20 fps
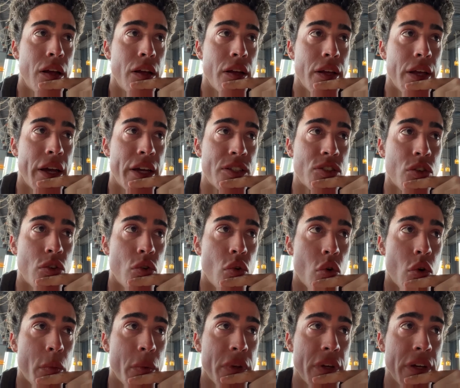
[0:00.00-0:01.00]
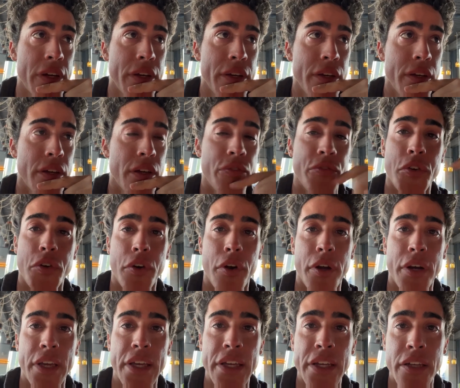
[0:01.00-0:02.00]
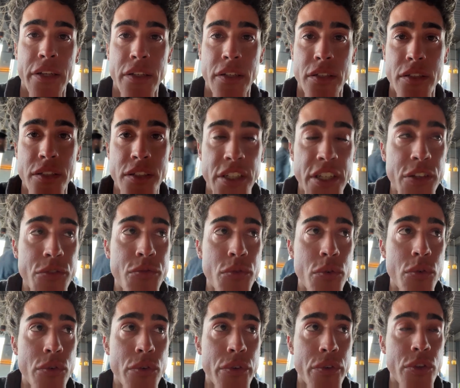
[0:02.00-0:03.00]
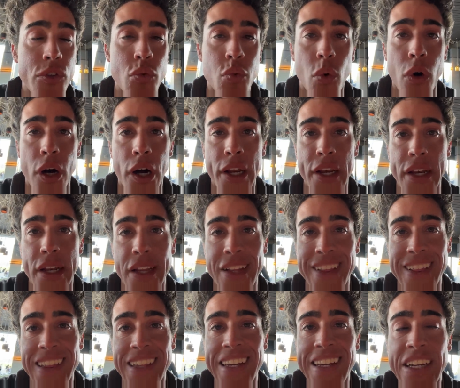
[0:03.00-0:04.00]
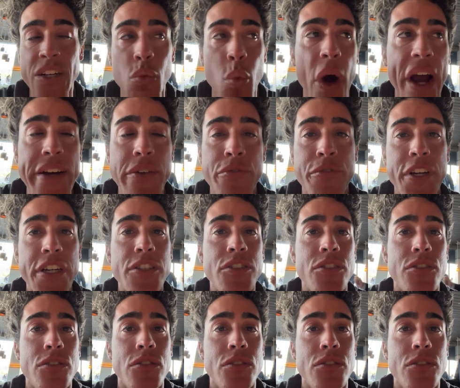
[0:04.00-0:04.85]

Yeah, so normally if you're gonna eat seafood, you want lean whitefish